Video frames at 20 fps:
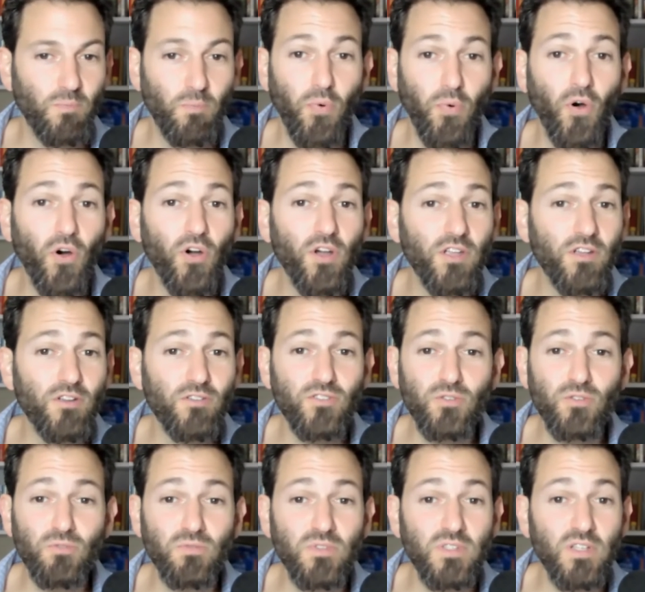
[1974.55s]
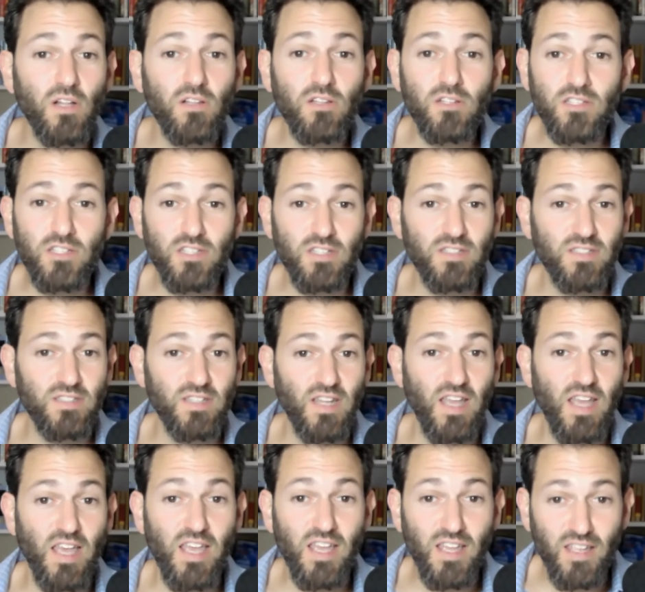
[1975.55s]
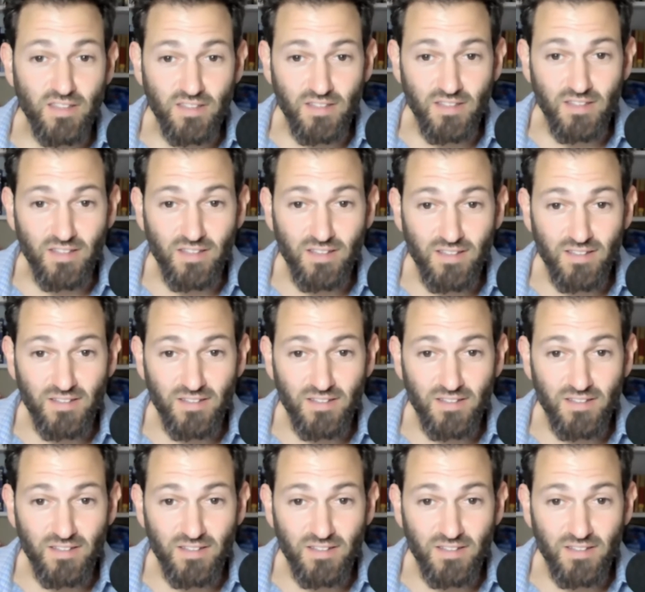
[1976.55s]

put your due diligence in.